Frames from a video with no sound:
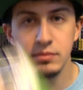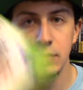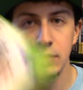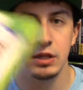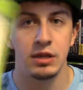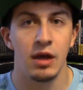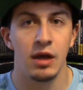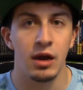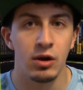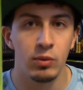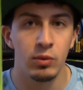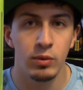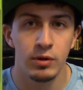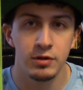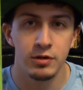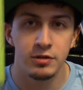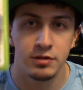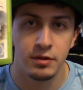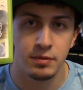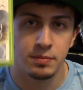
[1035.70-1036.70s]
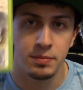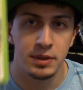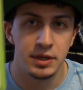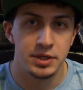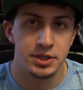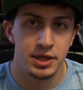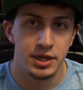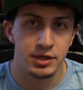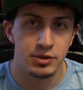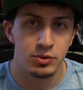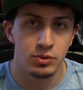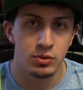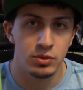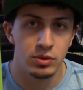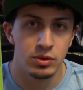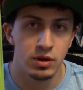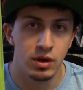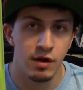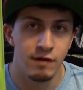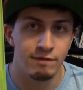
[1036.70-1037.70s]
Tiger Woods PGA
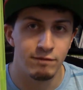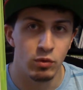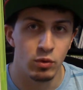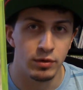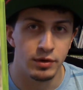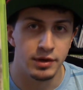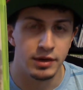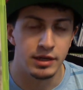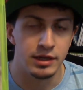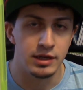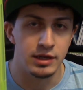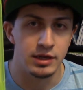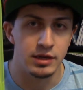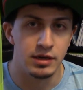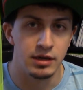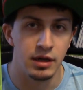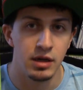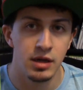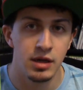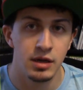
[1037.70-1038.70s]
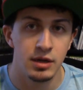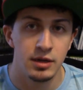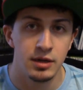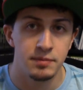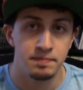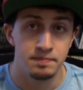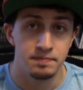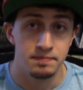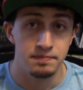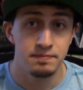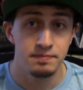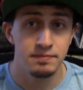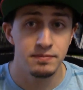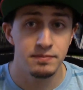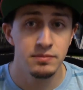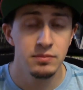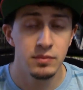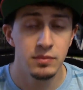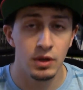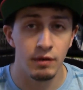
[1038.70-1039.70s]
Tour 14
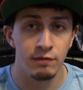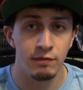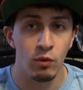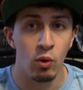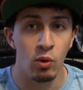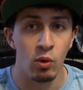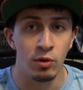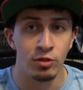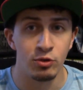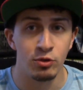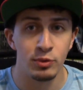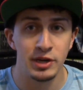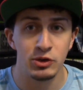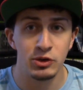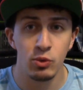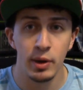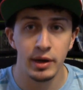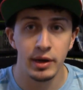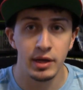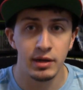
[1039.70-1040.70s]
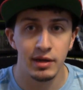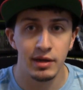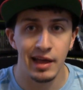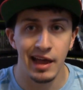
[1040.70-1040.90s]
for $320,